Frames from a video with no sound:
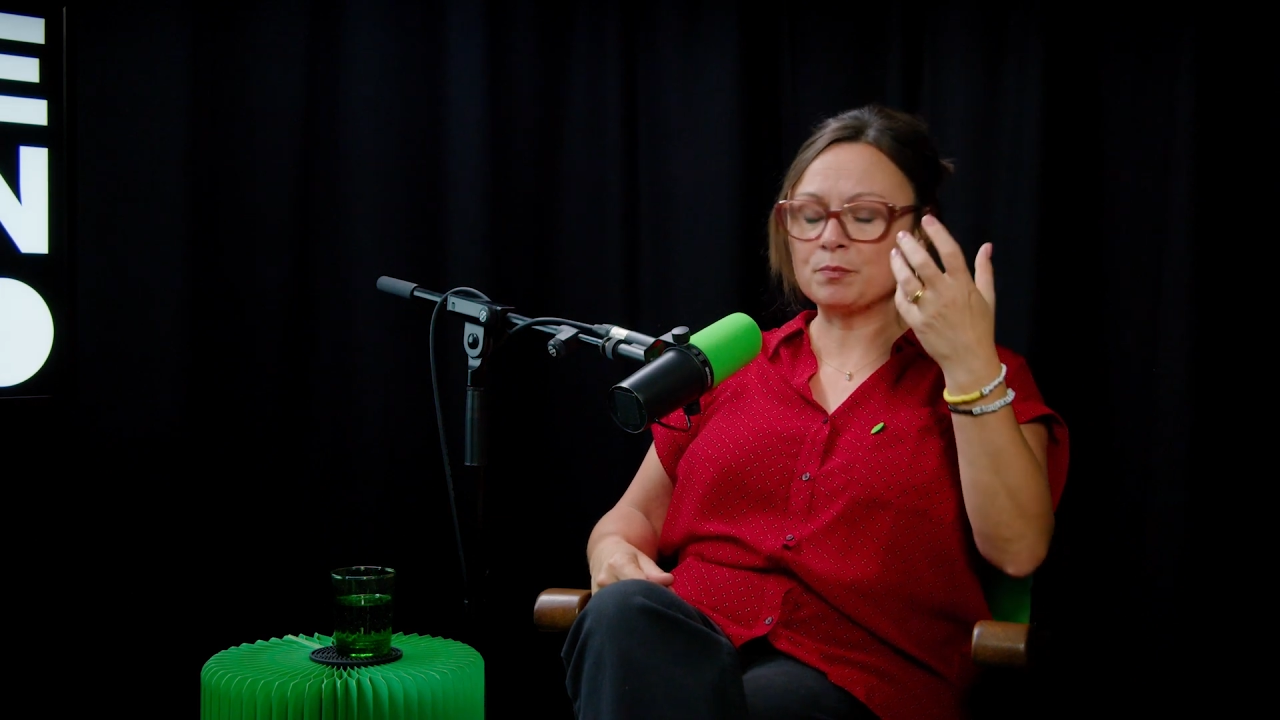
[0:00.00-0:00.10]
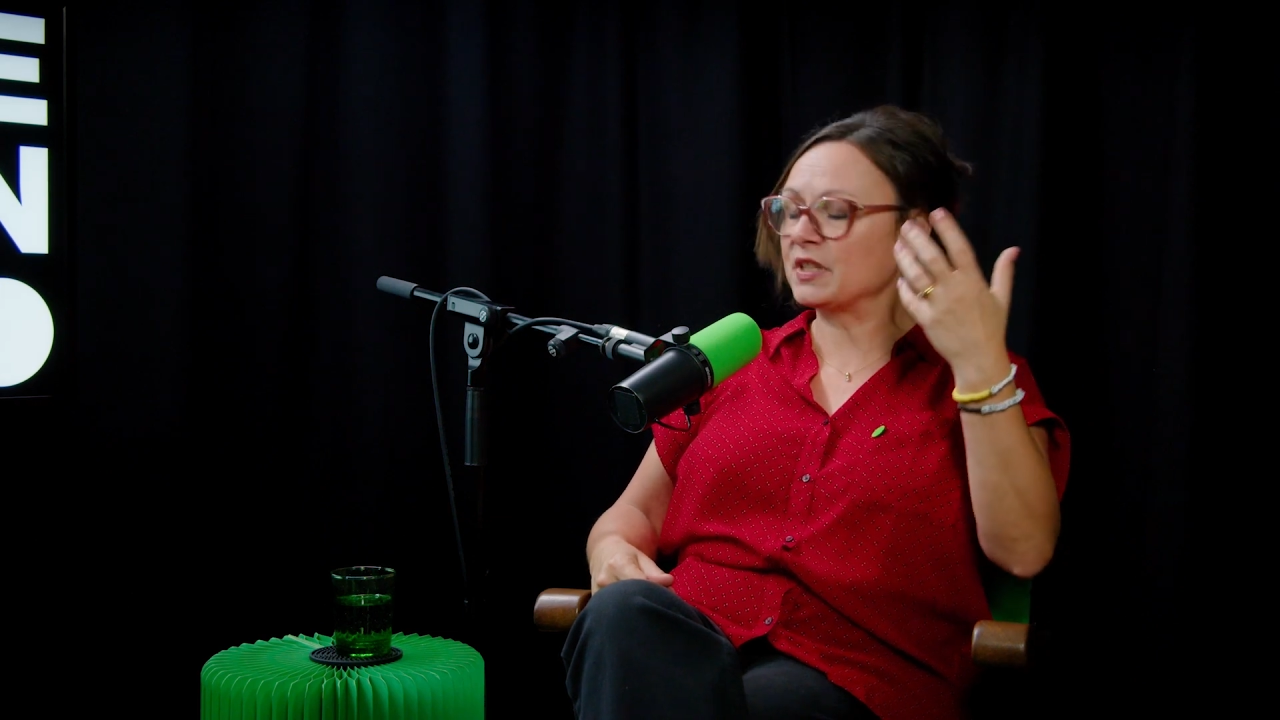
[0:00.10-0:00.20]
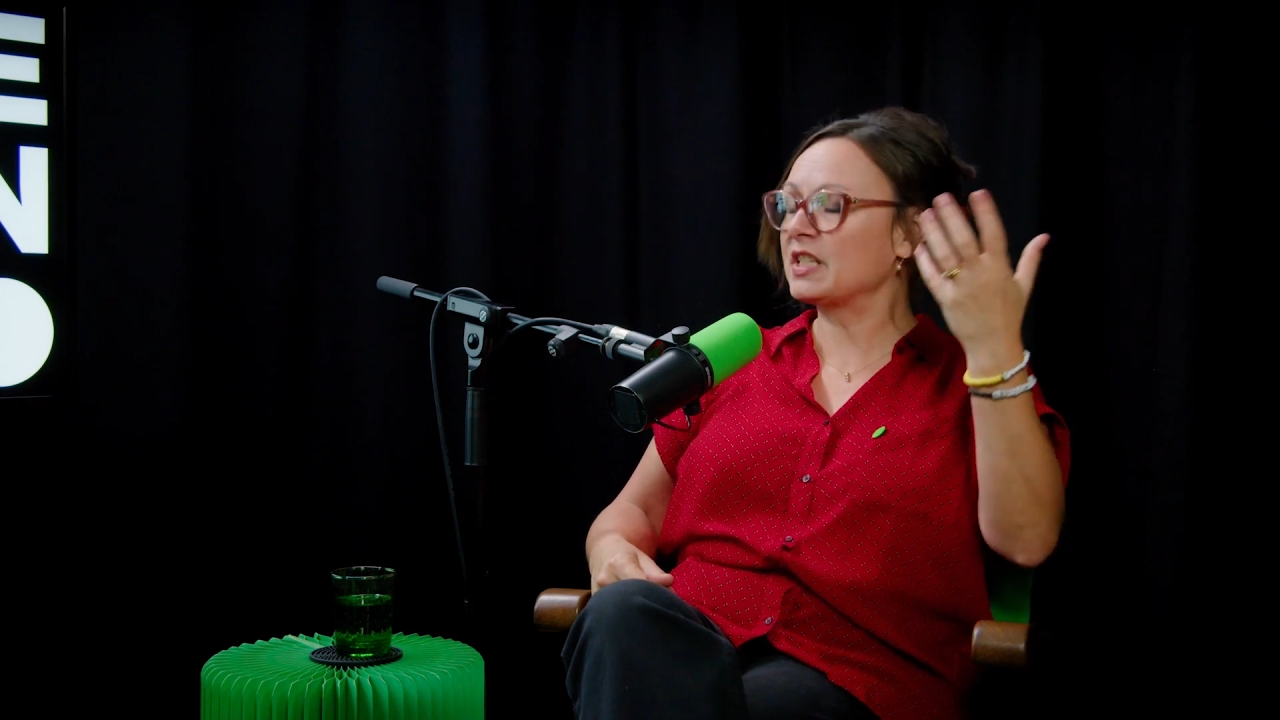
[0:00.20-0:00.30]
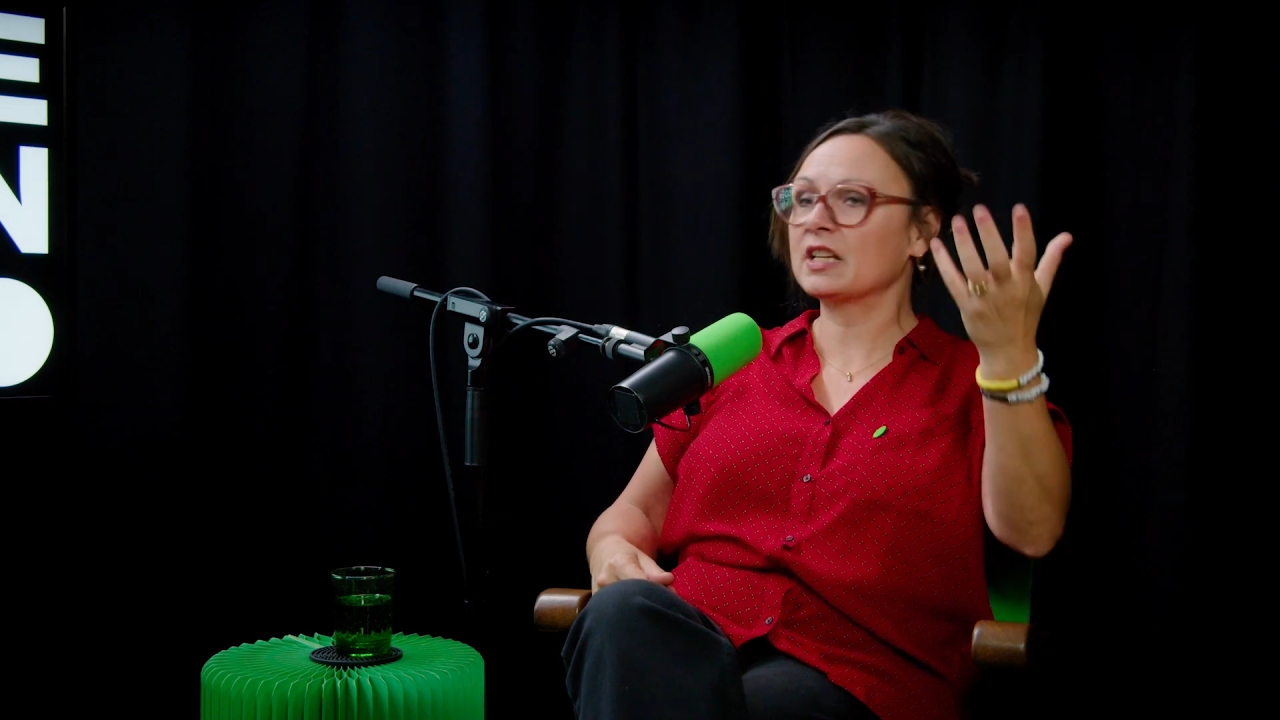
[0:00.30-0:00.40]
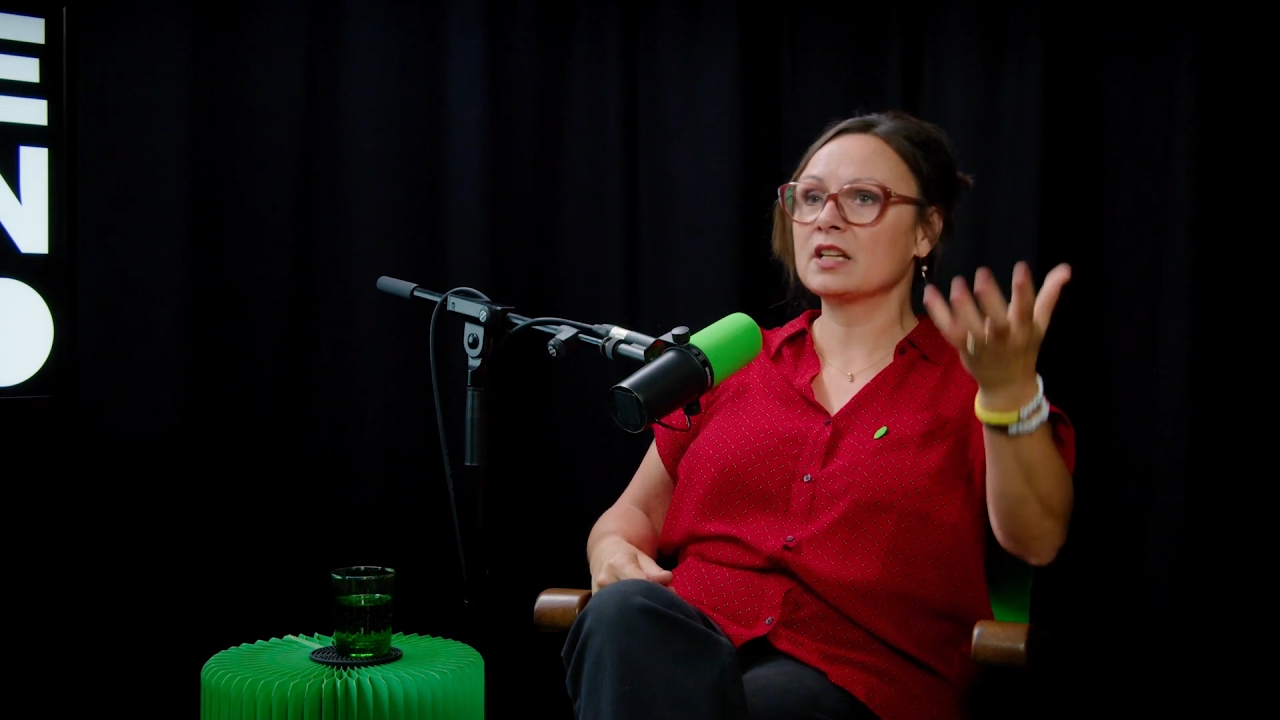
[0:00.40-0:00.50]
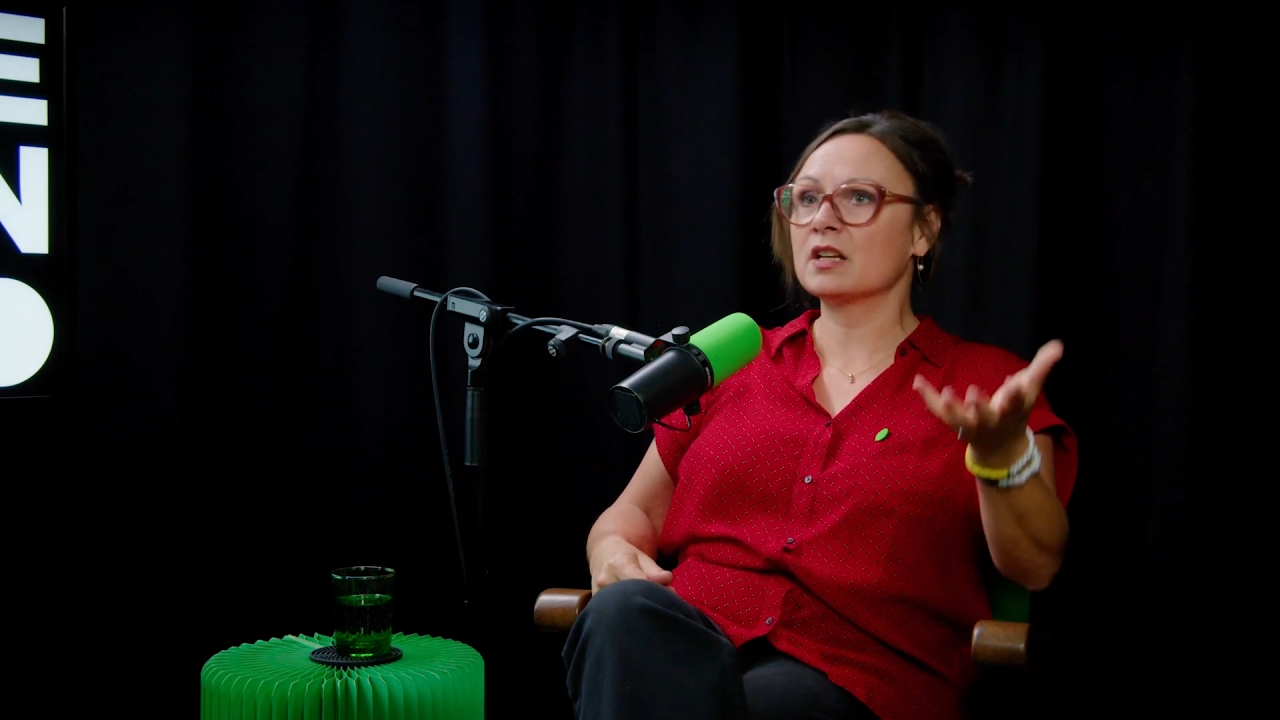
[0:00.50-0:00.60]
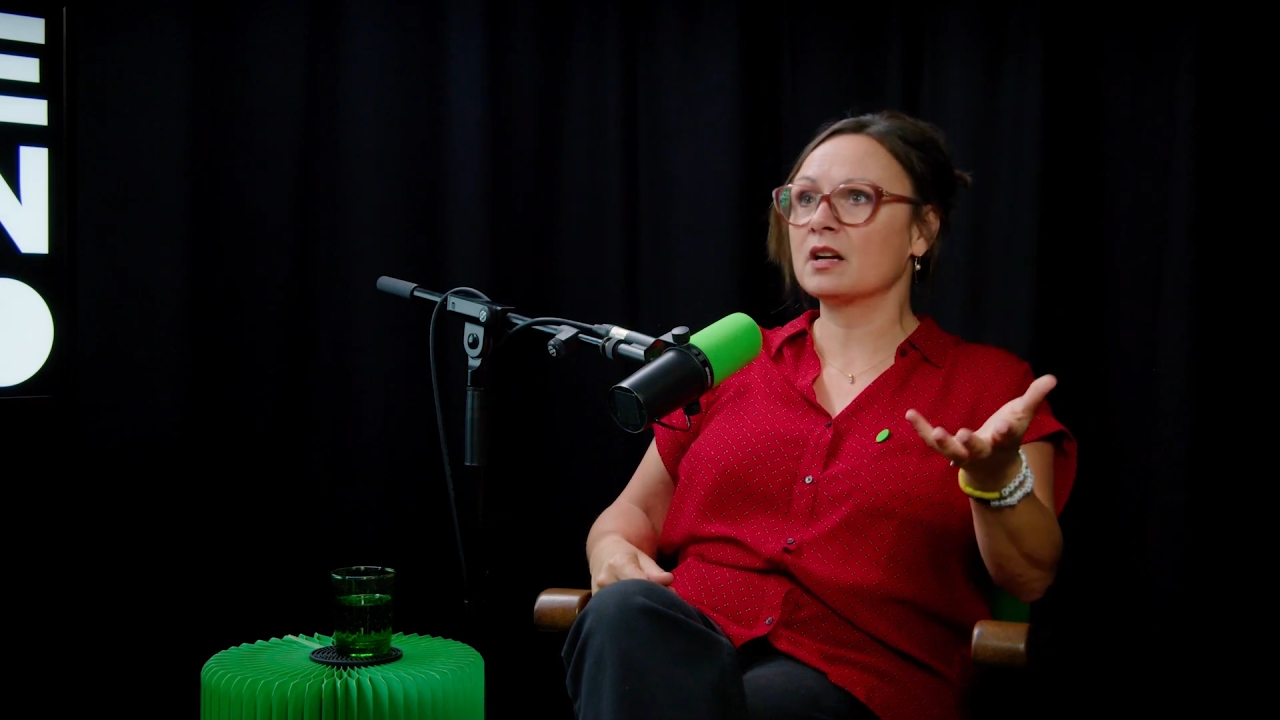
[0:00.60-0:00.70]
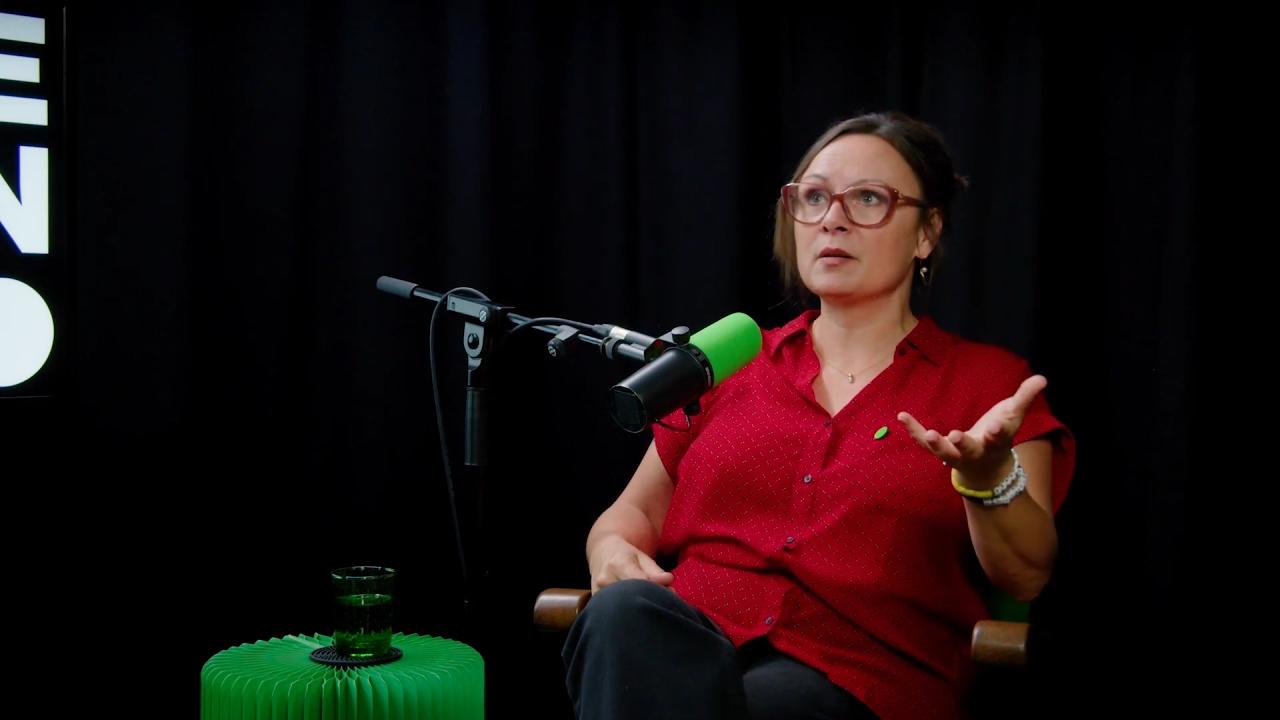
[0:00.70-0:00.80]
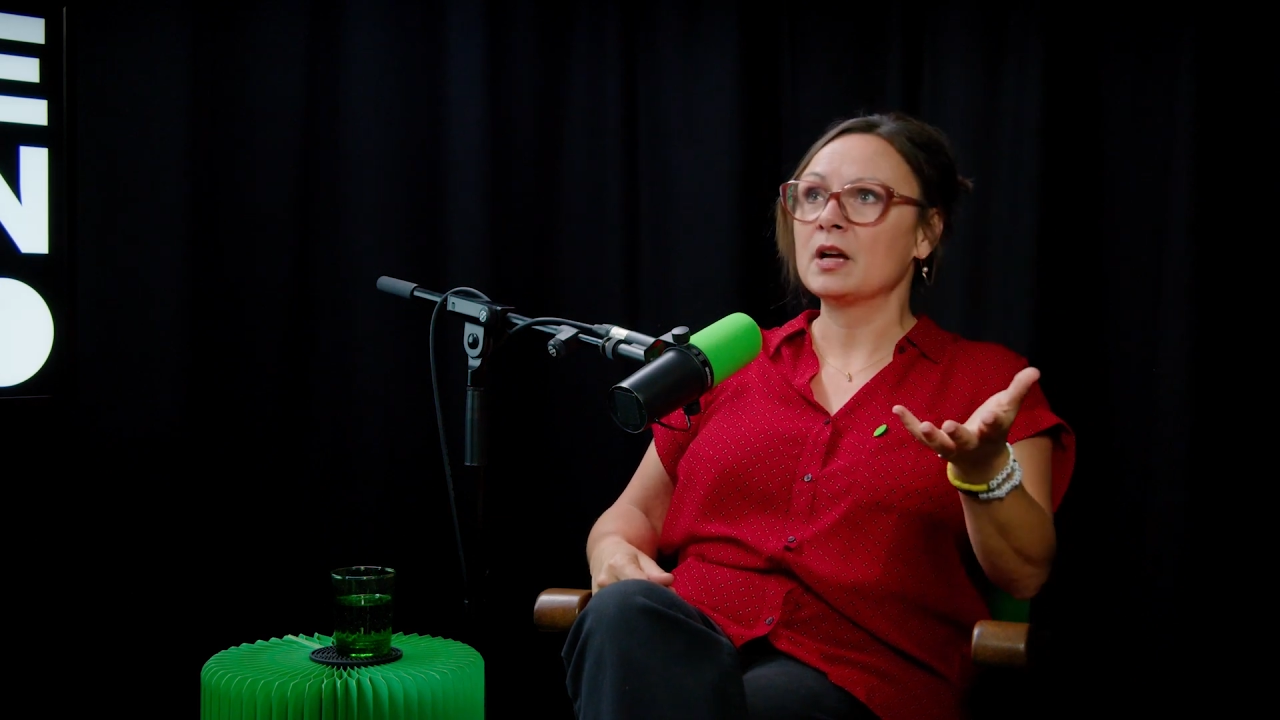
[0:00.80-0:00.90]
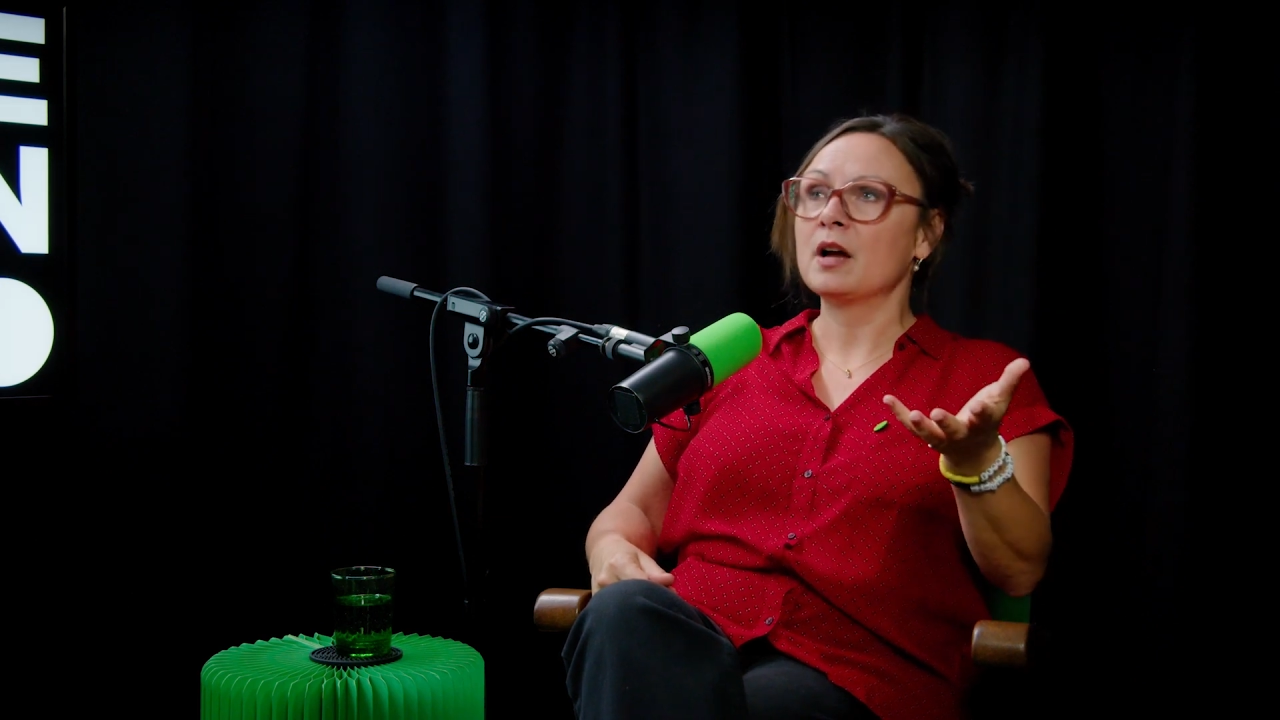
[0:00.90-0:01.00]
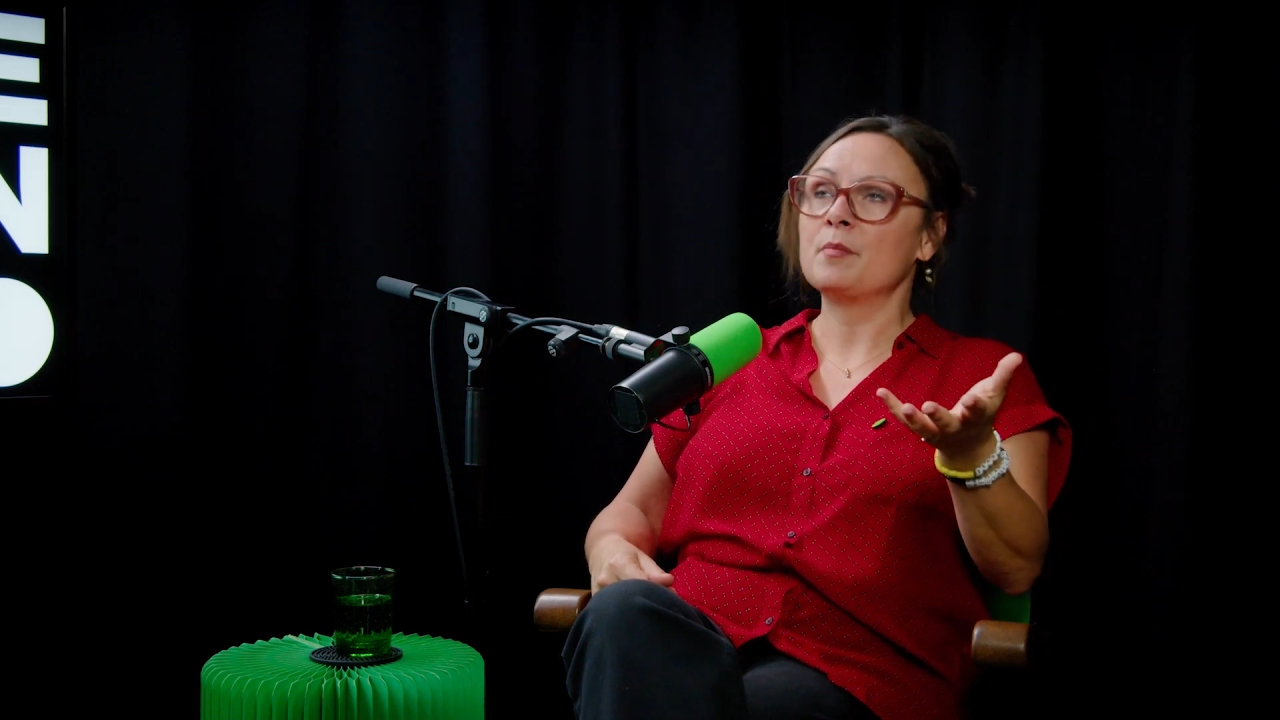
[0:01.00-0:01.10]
particular